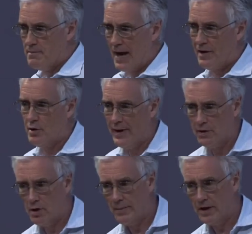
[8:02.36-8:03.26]

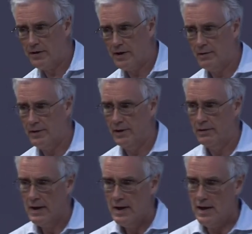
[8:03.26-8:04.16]
macroeconomic theory,
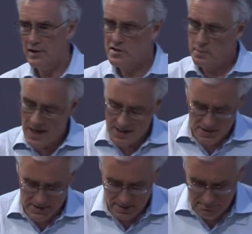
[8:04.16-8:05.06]

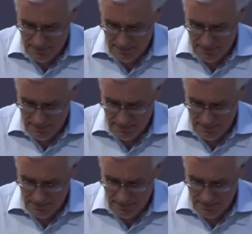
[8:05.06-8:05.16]
expressed in